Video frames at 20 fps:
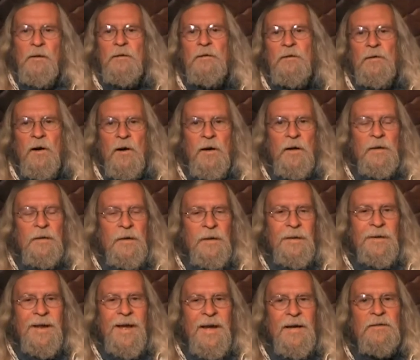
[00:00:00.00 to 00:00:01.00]
Not
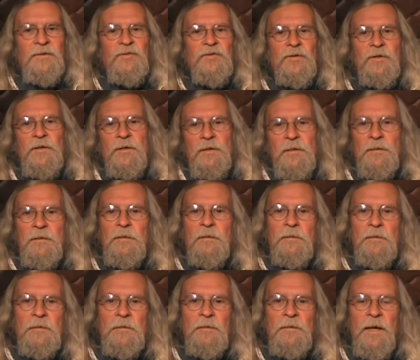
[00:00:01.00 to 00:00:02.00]
an accident
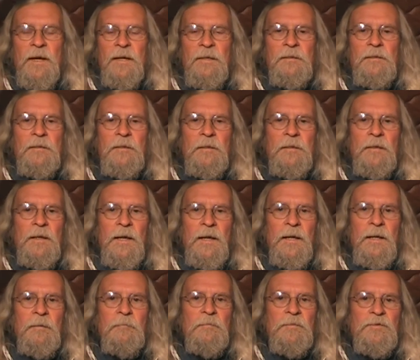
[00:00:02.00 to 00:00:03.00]
that the
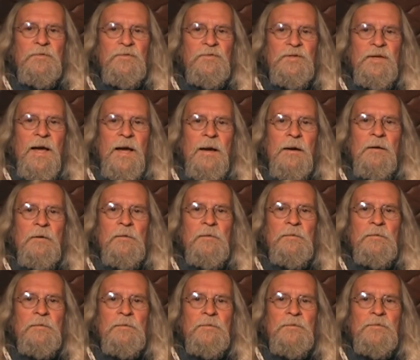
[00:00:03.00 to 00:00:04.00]
name
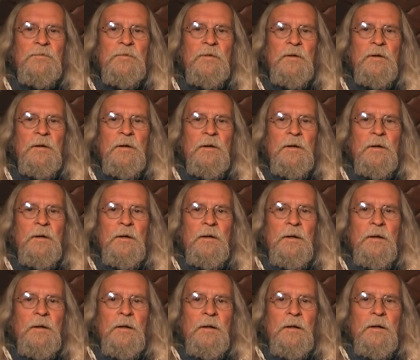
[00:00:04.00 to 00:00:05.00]
sounds
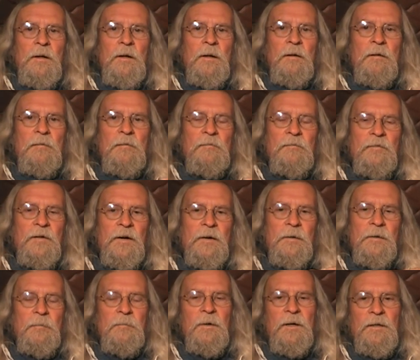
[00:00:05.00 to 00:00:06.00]

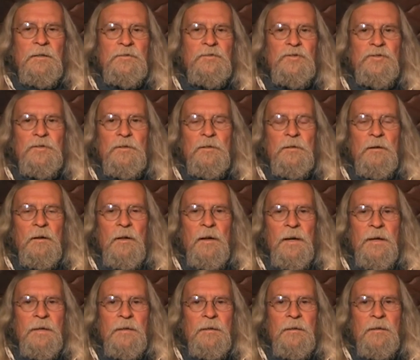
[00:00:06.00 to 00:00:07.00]
very much
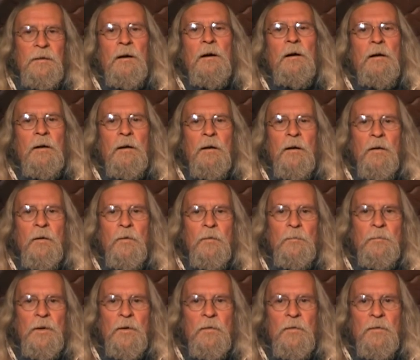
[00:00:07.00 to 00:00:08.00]
like
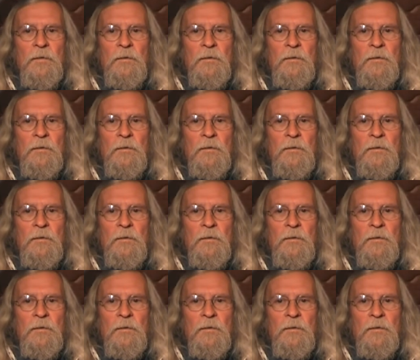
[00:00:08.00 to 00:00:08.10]
homo.